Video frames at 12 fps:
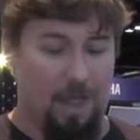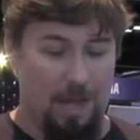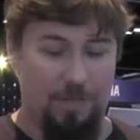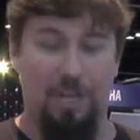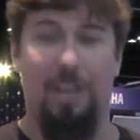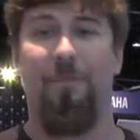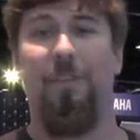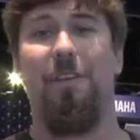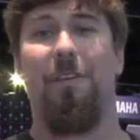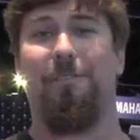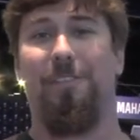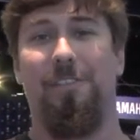AJA
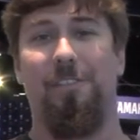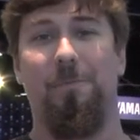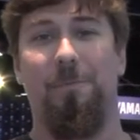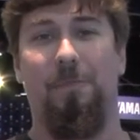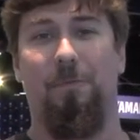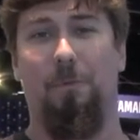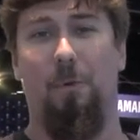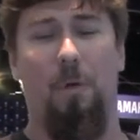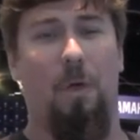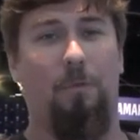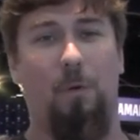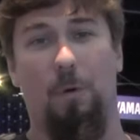Video Systems, of,
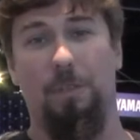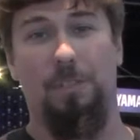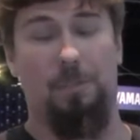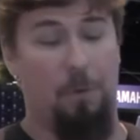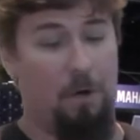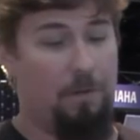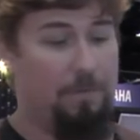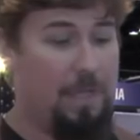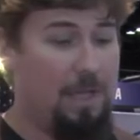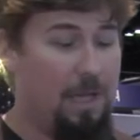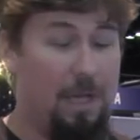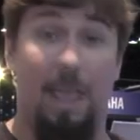of course, is part of
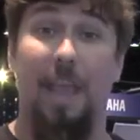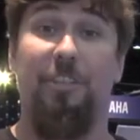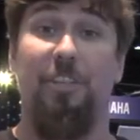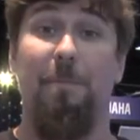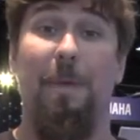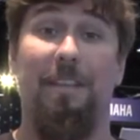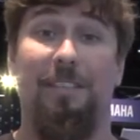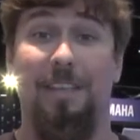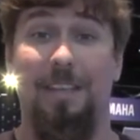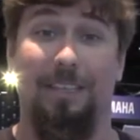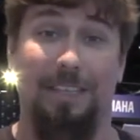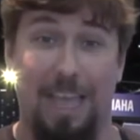the uh,
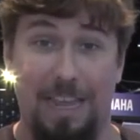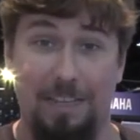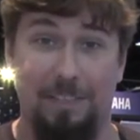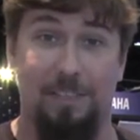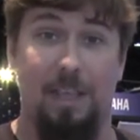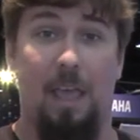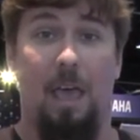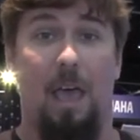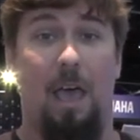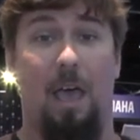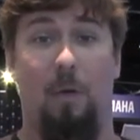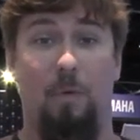HDBaseT Alliance.
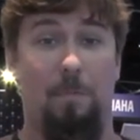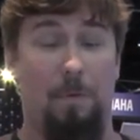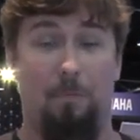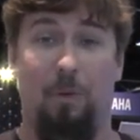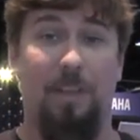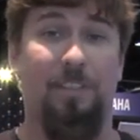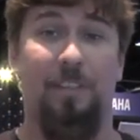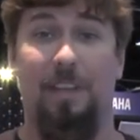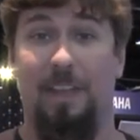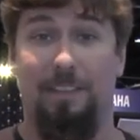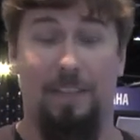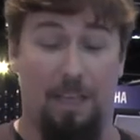Uh, we've been present
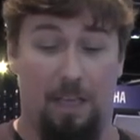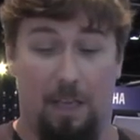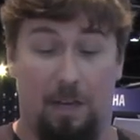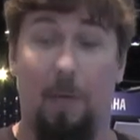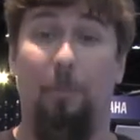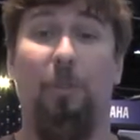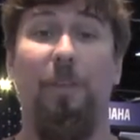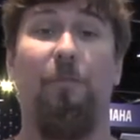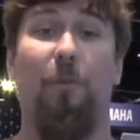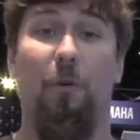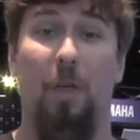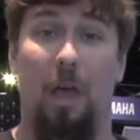at uh, a couple
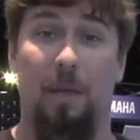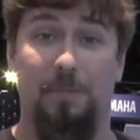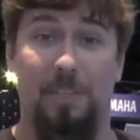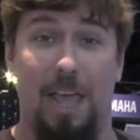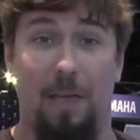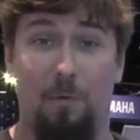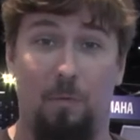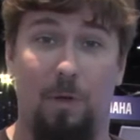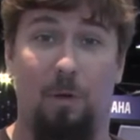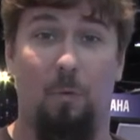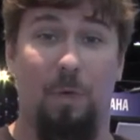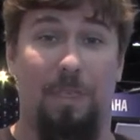InfoComms now, and
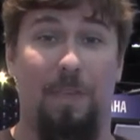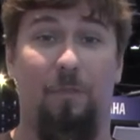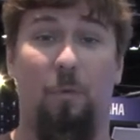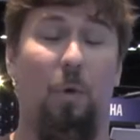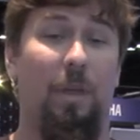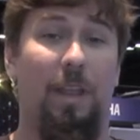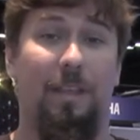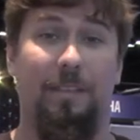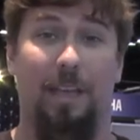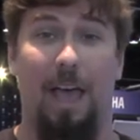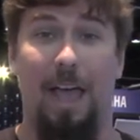we were with everyone at uh,